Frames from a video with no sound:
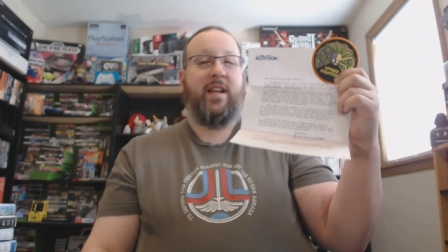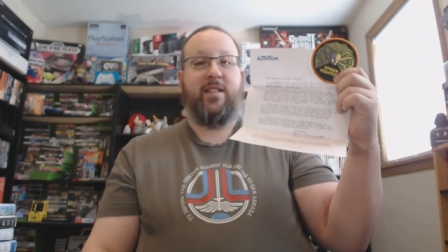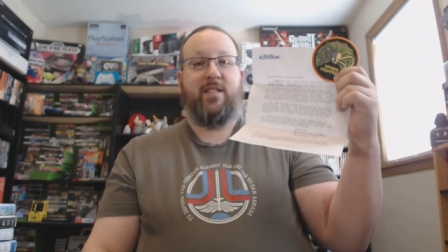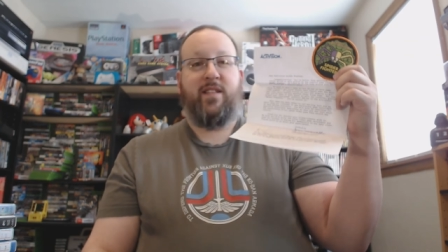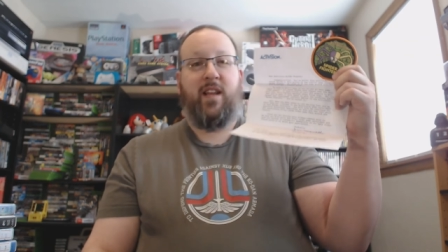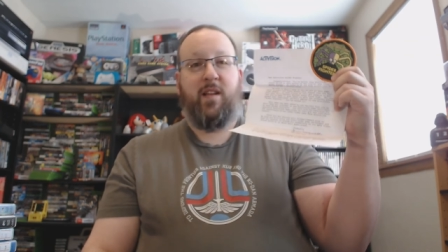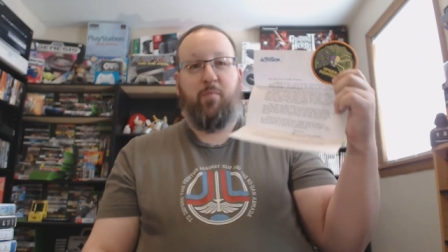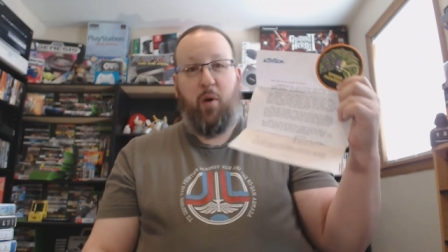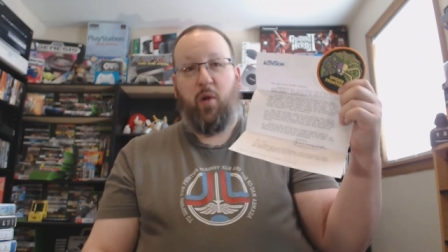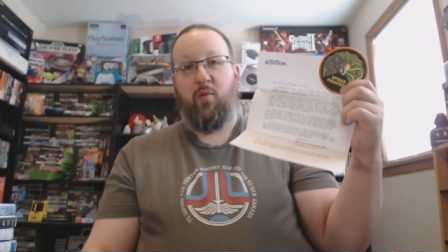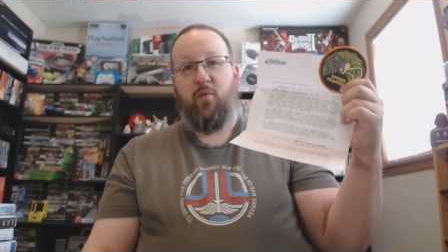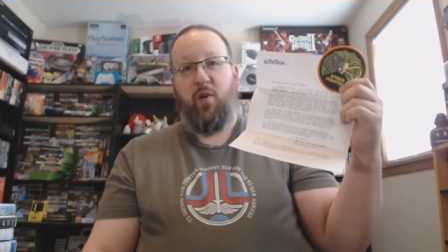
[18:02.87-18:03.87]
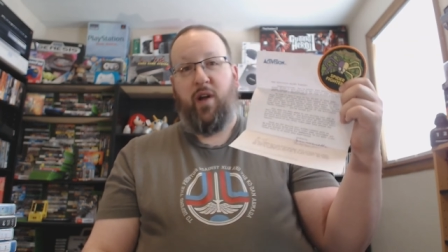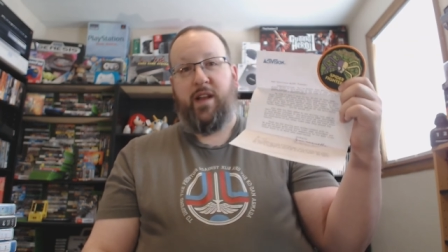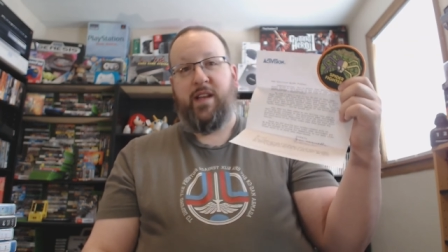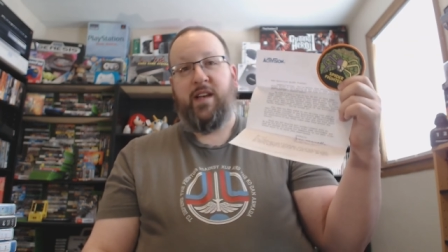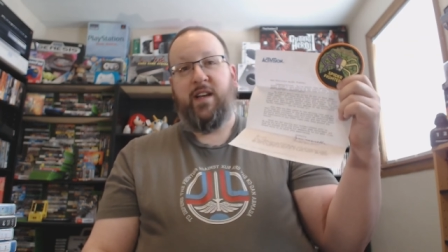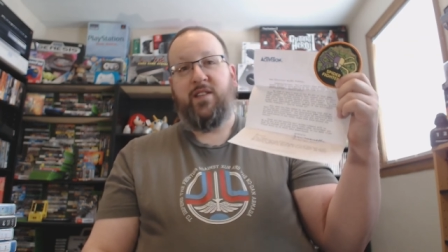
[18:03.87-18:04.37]
send a Polaroid
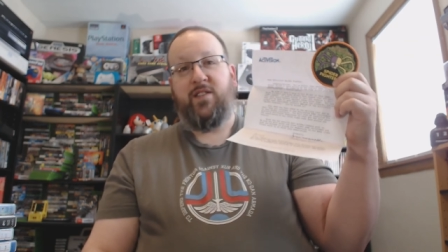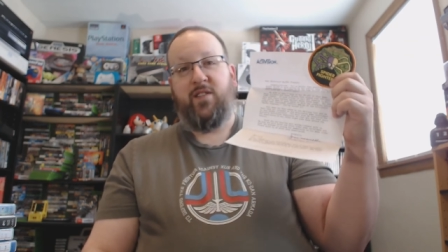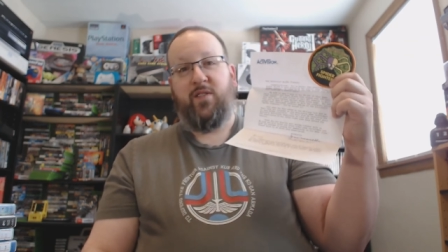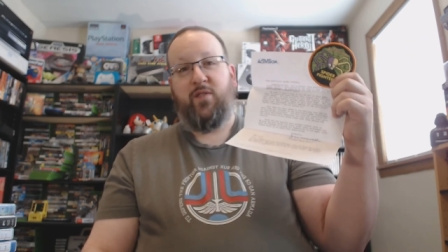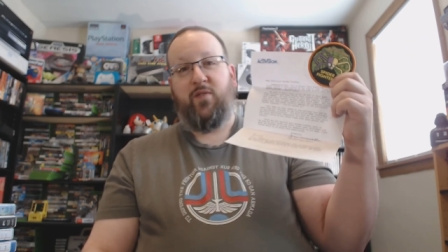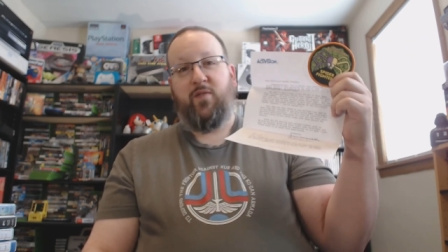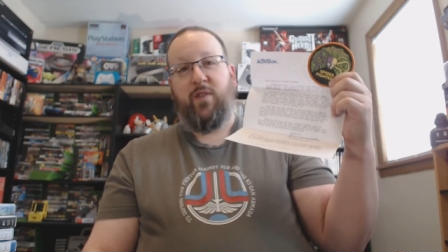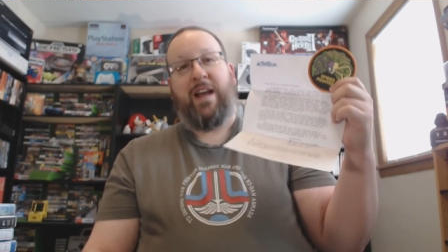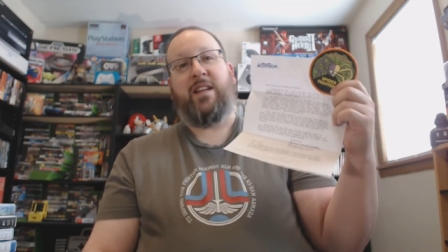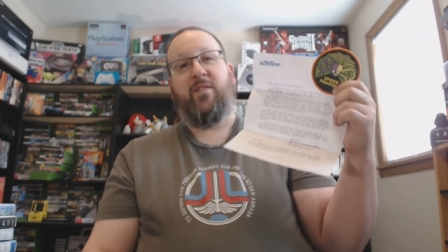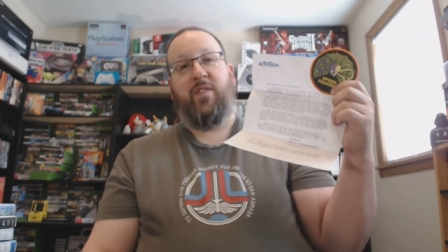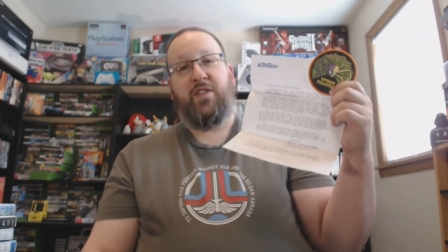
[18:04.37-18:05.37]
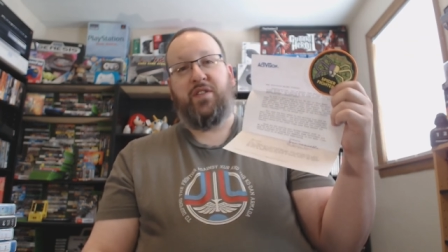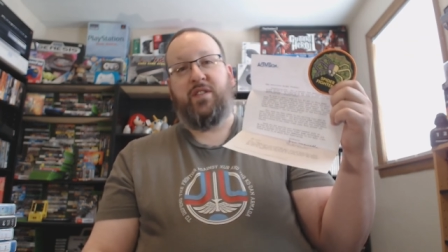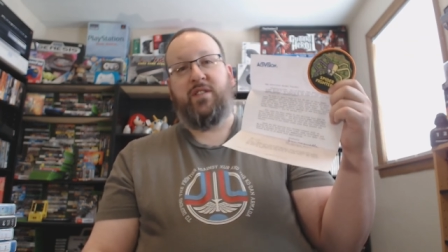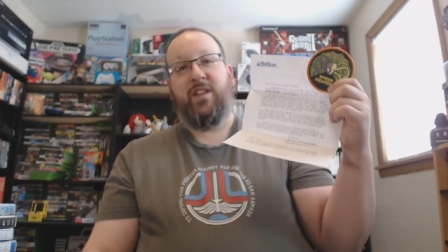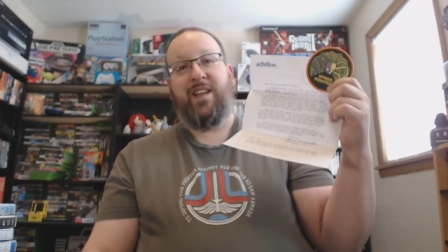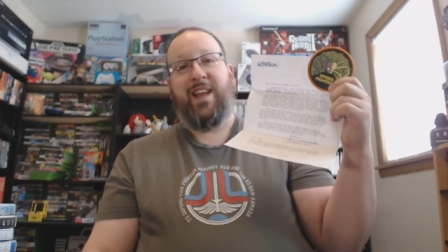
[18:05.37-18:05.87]
to Activision
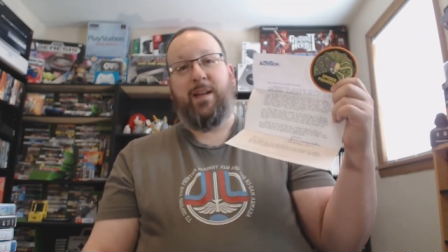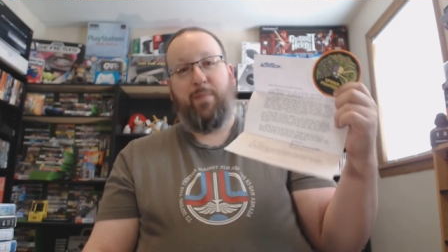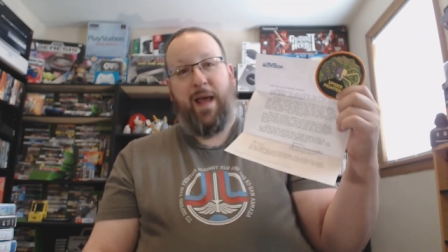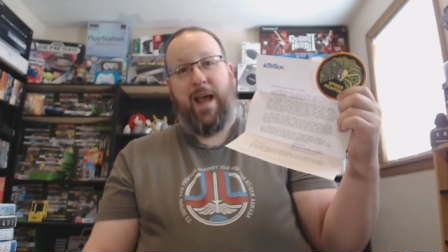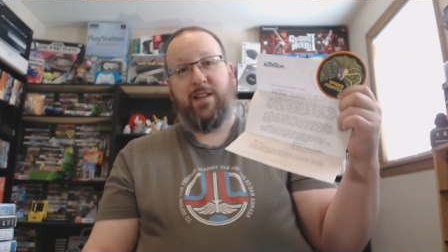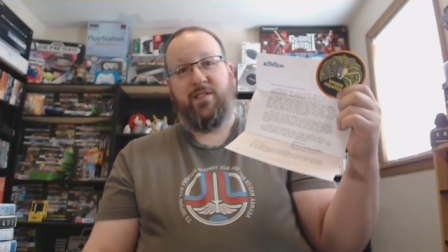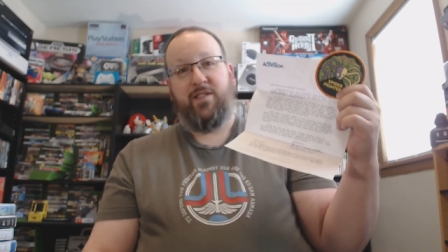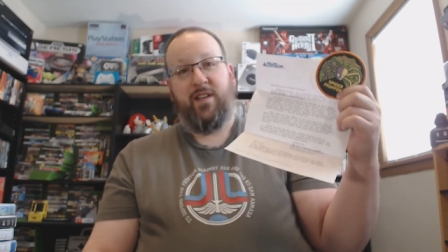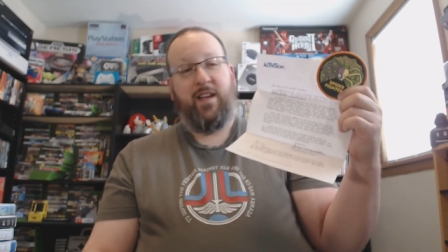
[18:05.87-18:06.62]
to get a patch.